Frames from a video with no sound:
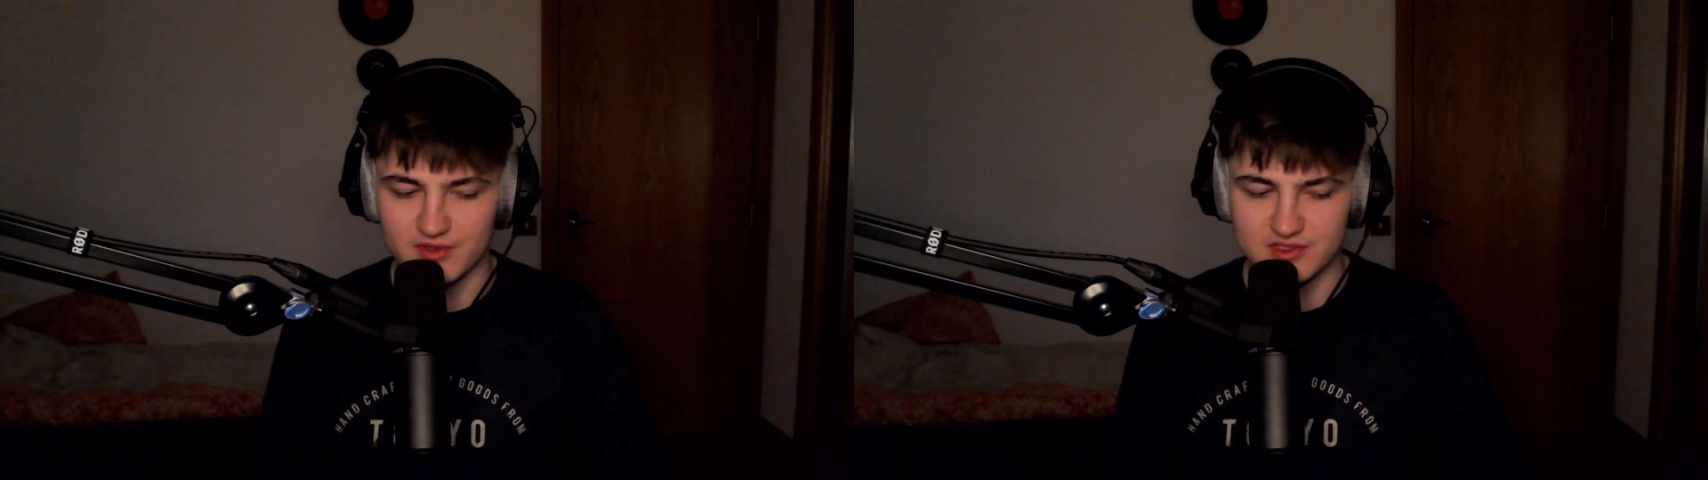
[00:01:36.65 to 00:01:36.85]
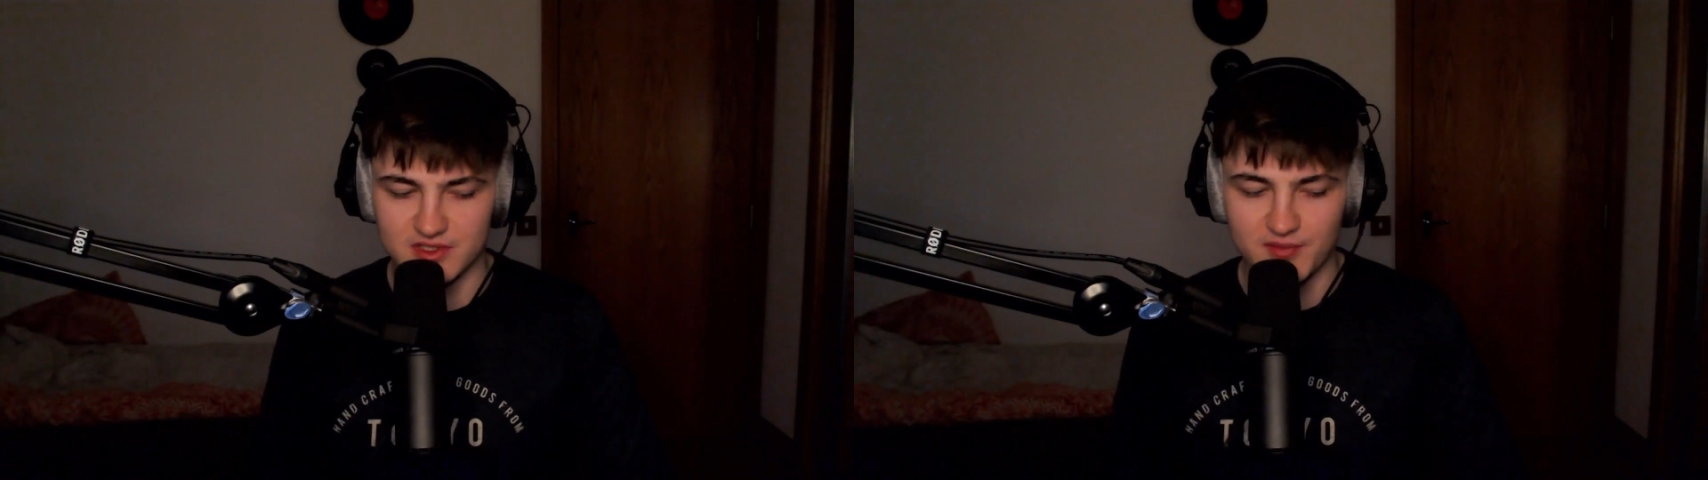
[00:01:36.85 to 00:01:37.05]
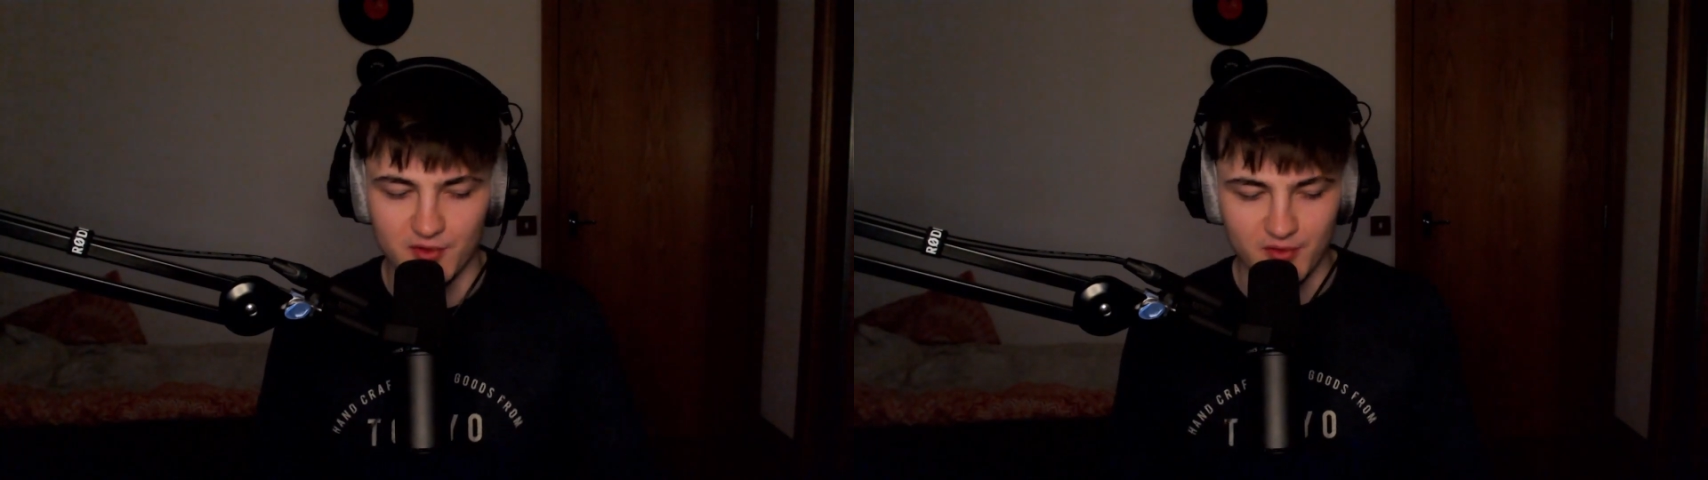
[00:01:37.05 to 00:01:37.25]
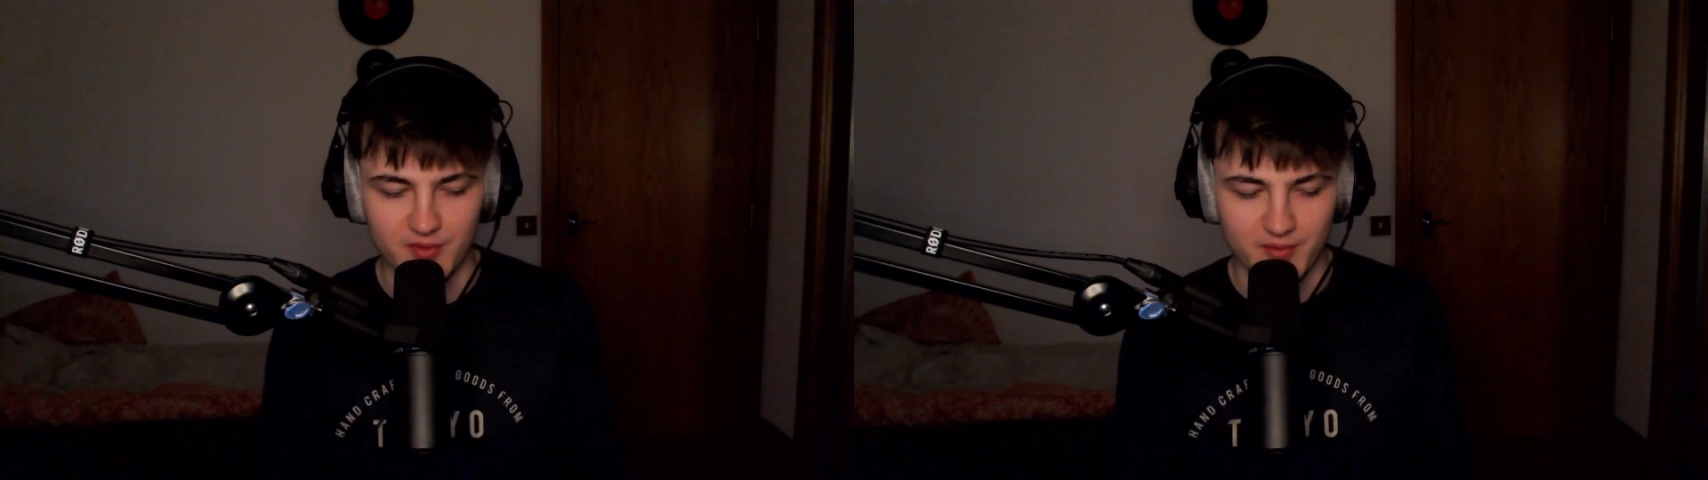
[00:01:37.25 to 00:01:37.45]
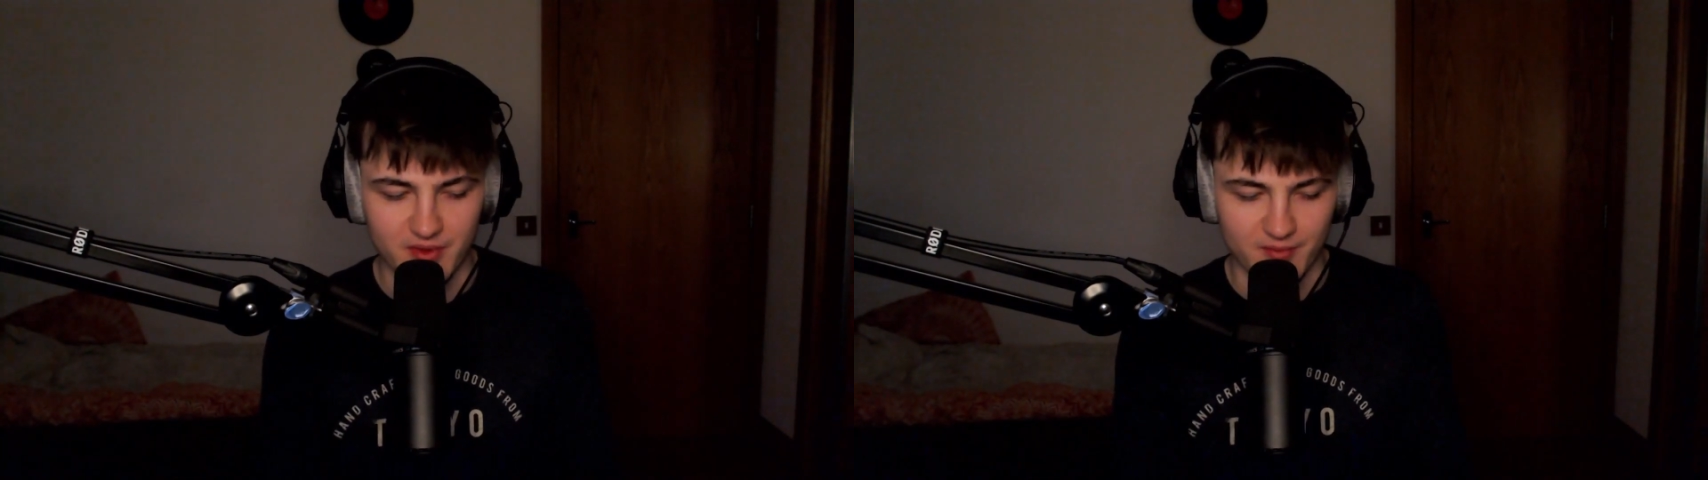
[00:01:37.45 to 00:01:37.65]
some
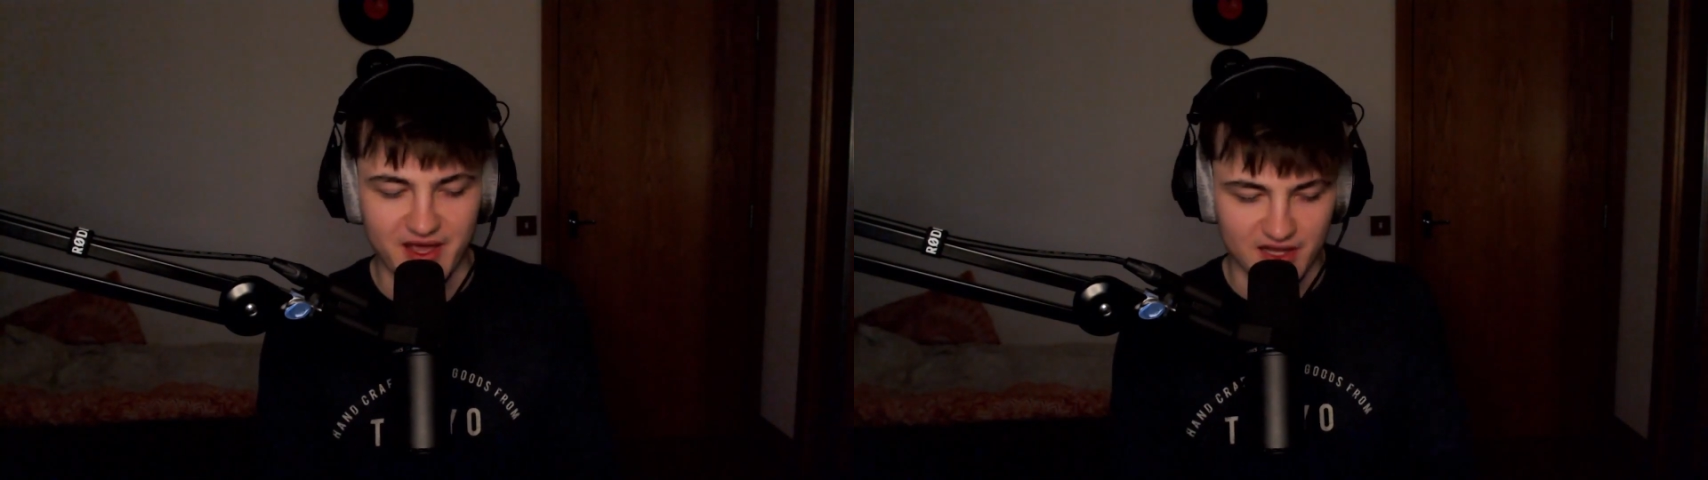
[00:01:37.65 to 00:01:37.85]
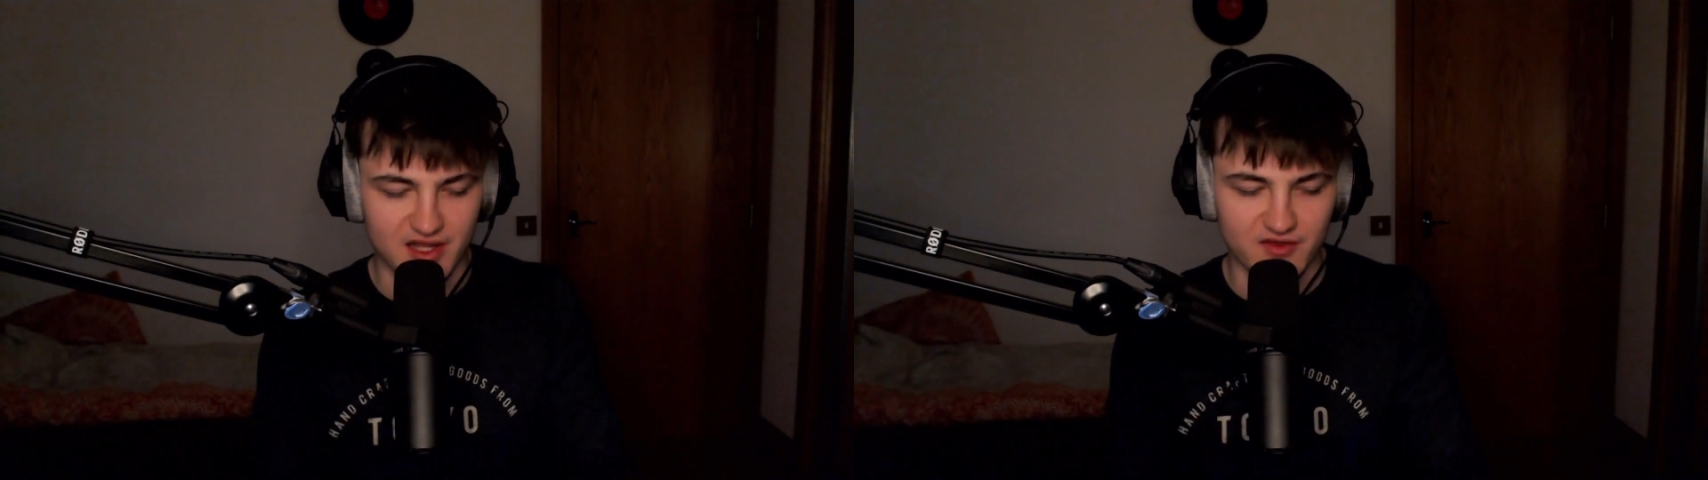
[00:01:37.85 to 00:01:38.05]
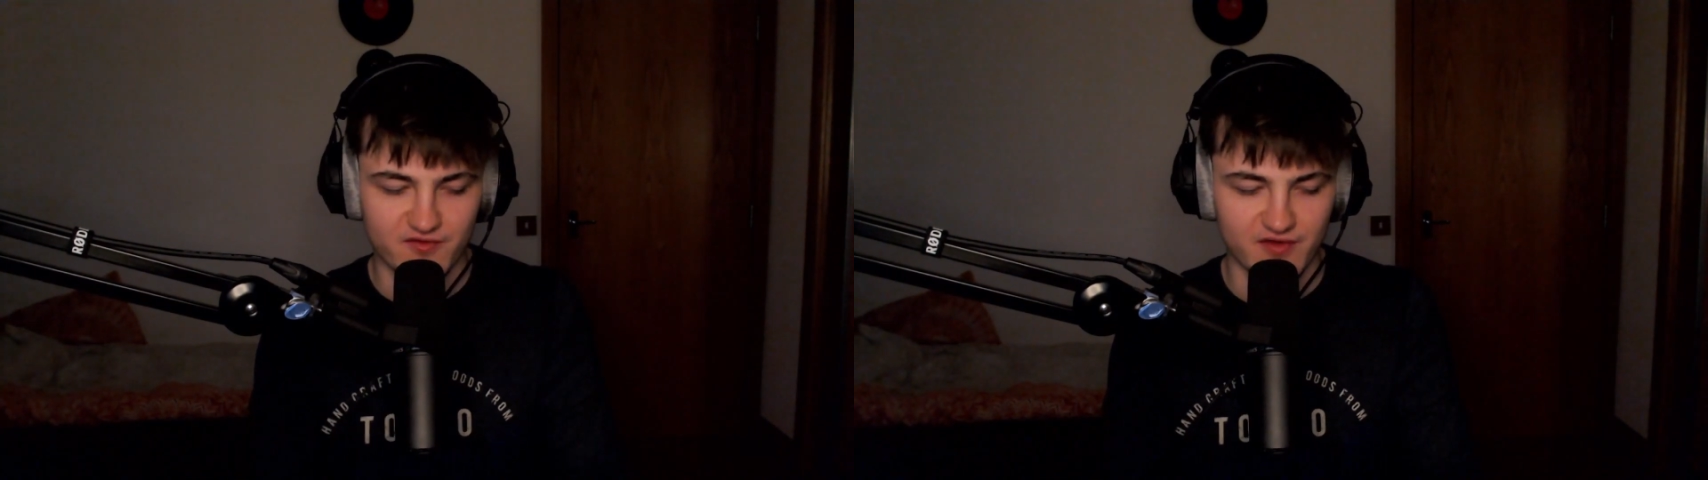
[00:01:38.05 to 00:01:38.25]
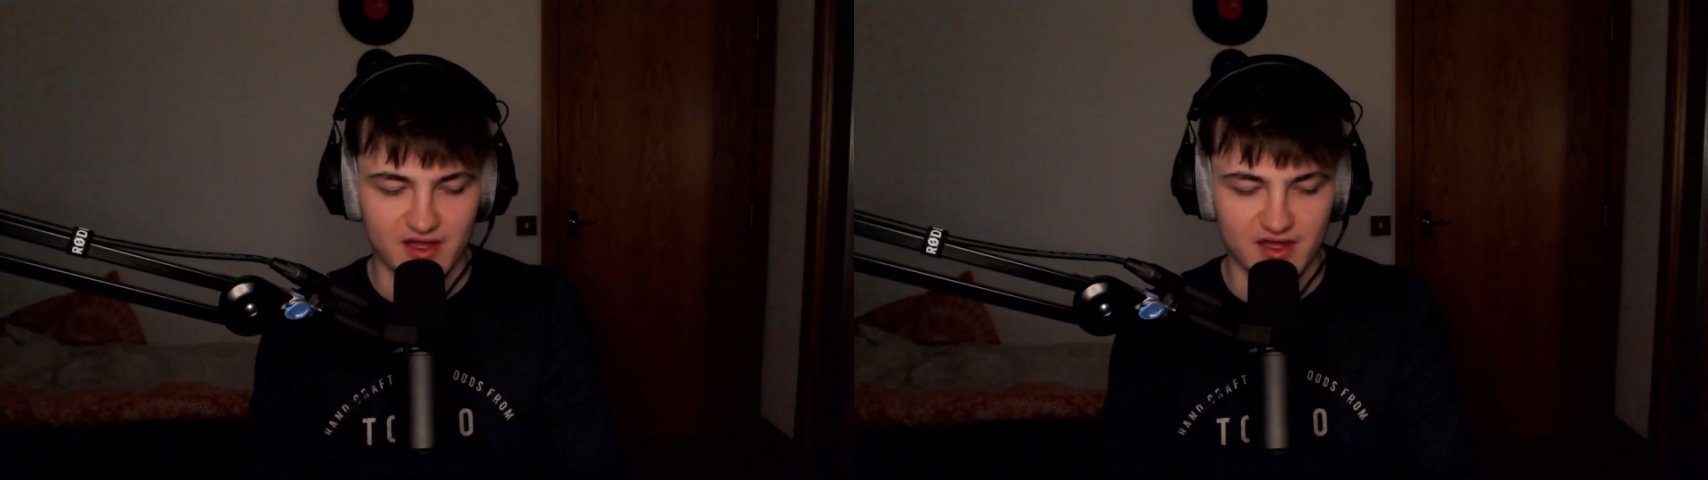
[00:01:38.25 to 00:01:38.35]
people might leave